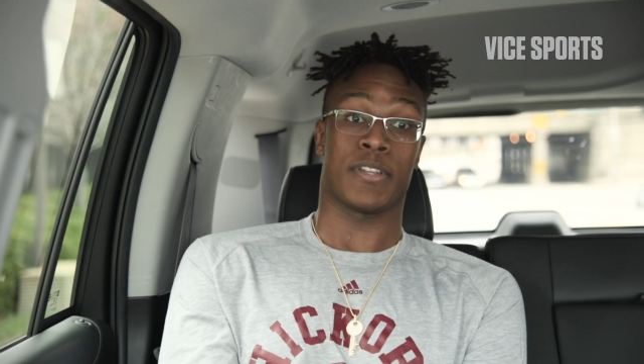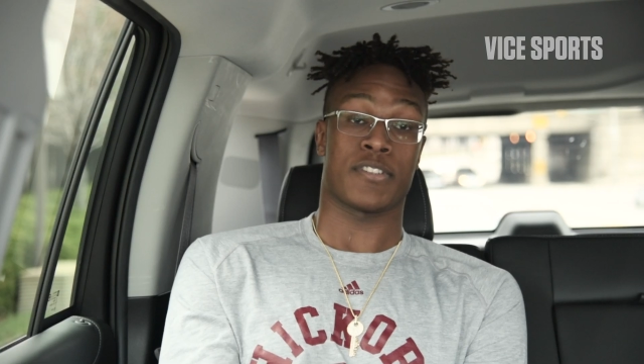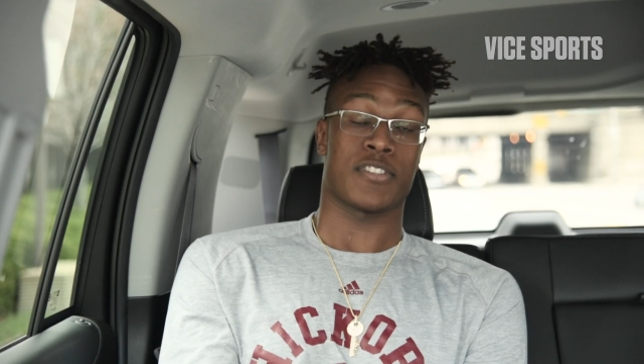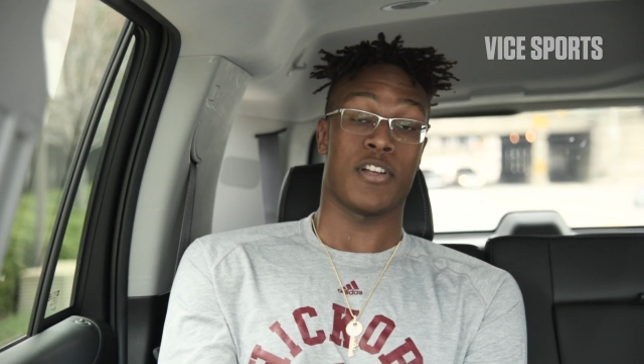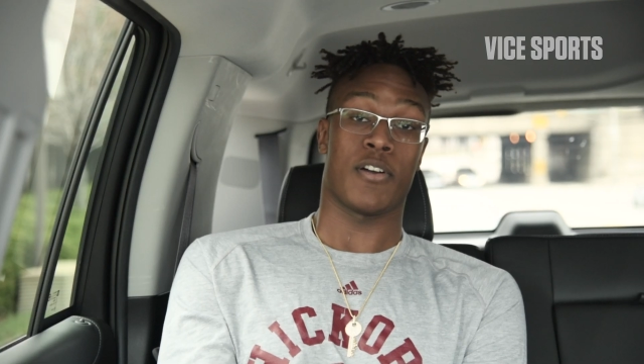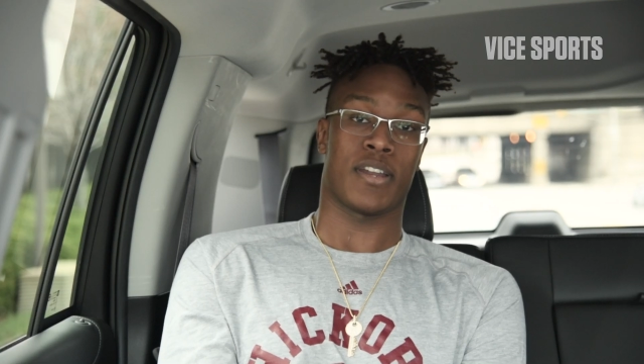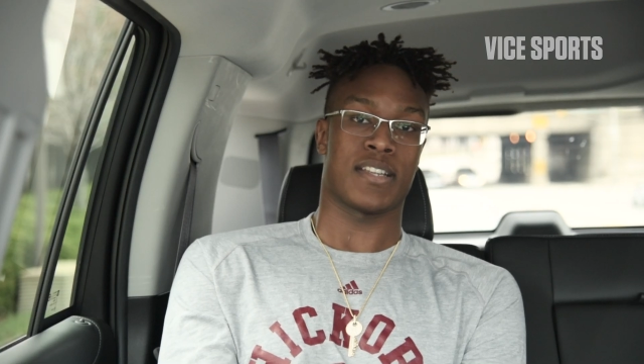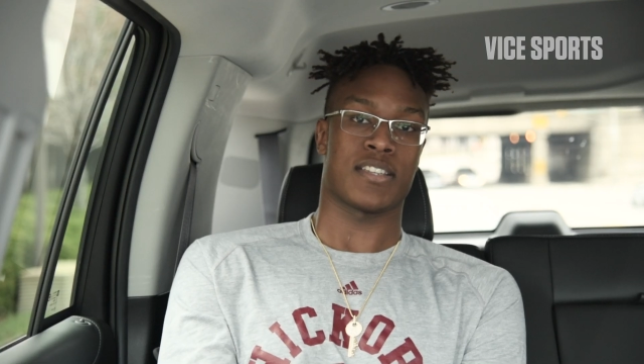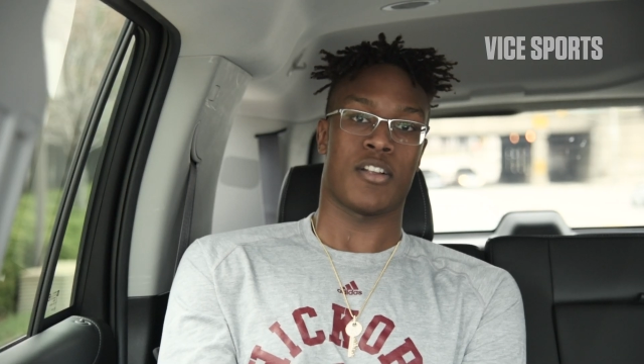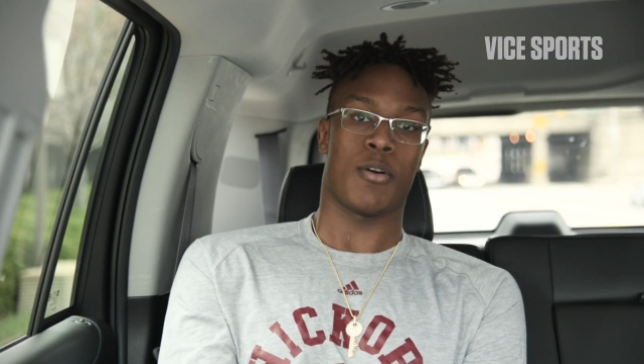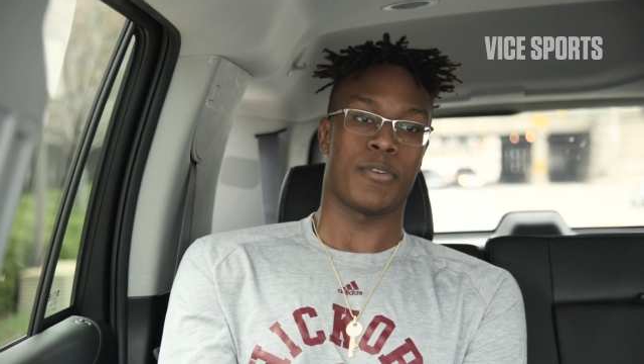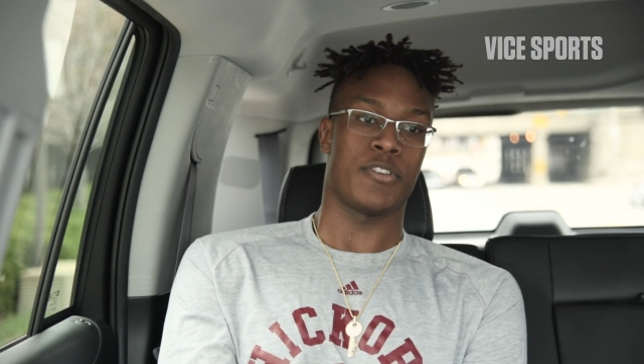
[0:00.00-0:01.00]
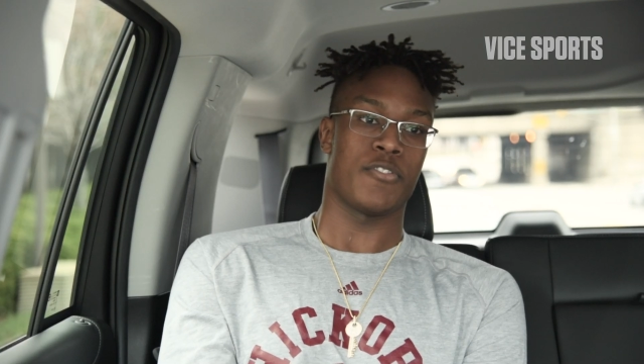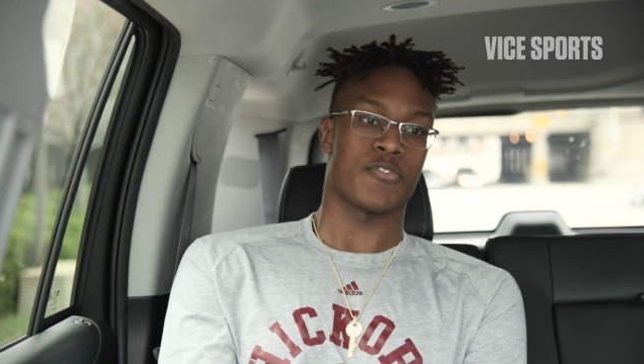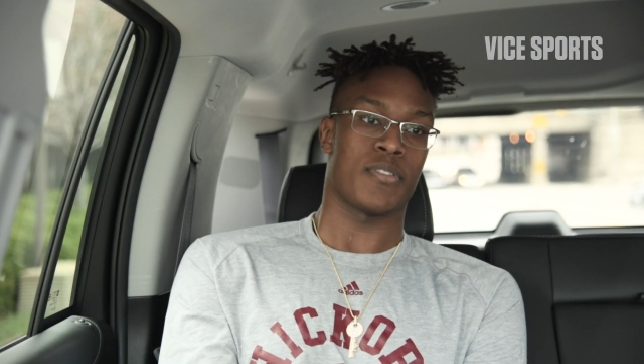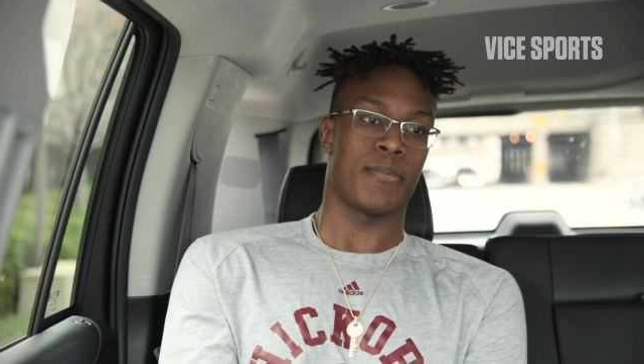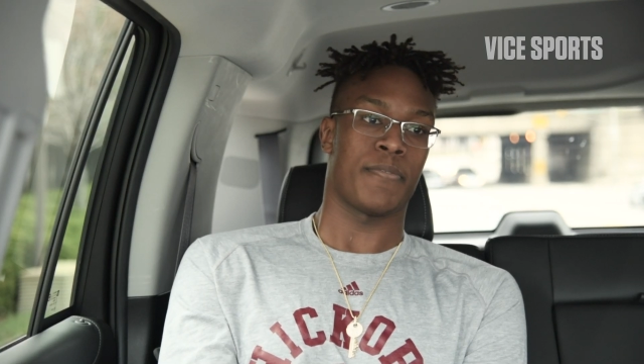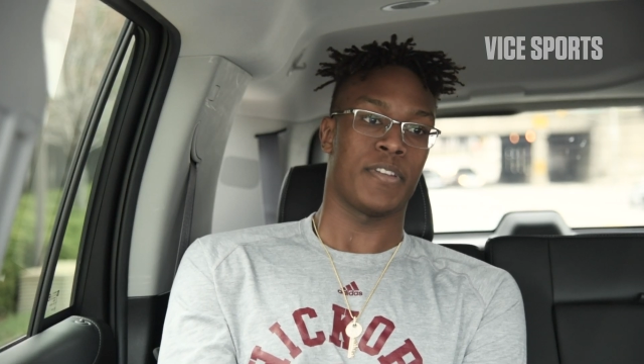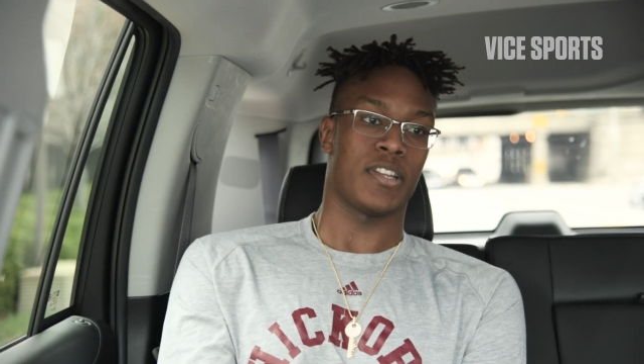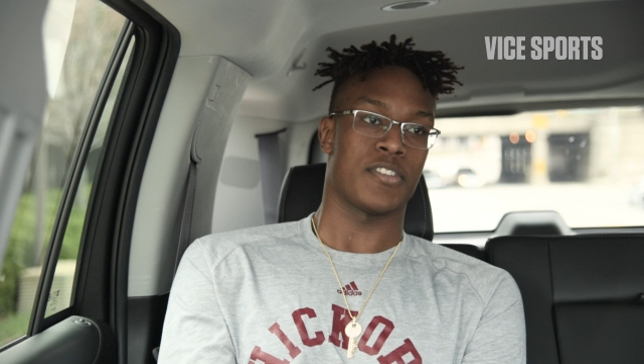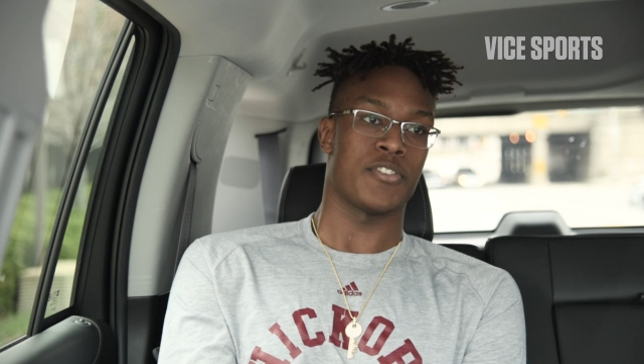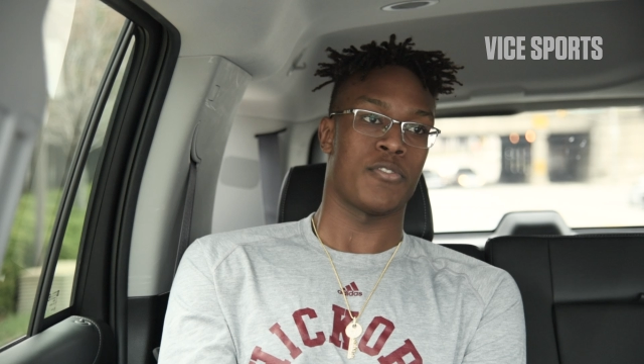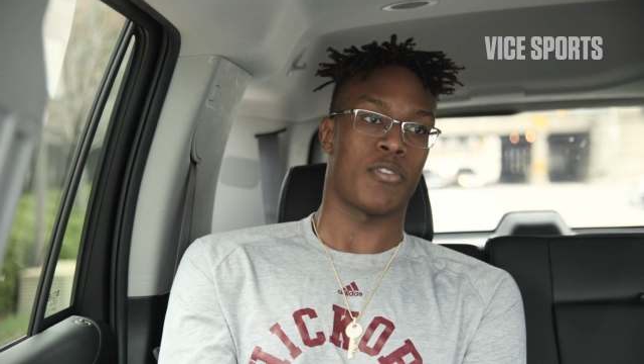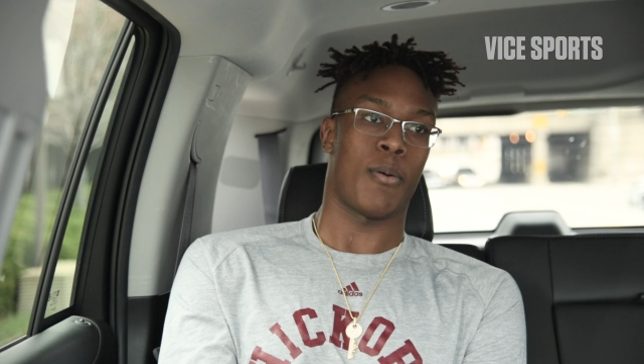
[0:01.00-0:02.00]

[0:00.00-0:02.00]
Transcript: with a slogan that said all we do is number 52,